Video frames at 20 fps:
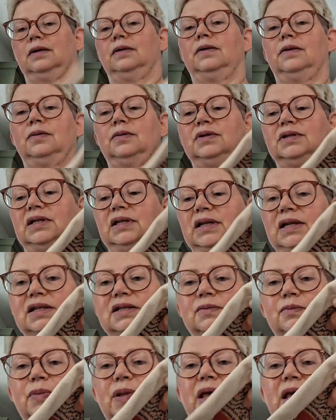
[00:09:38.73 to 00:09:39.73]
There was the
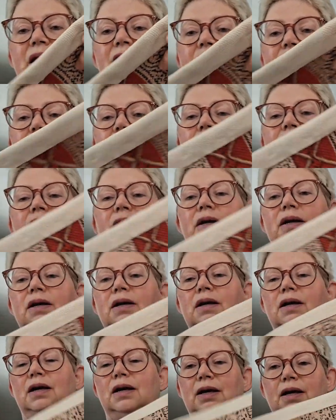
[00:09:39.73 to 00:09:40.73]
last pin,
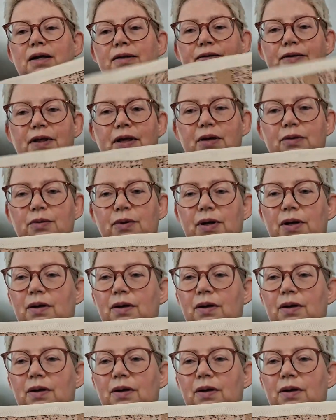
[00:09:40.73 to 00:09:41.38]
and there we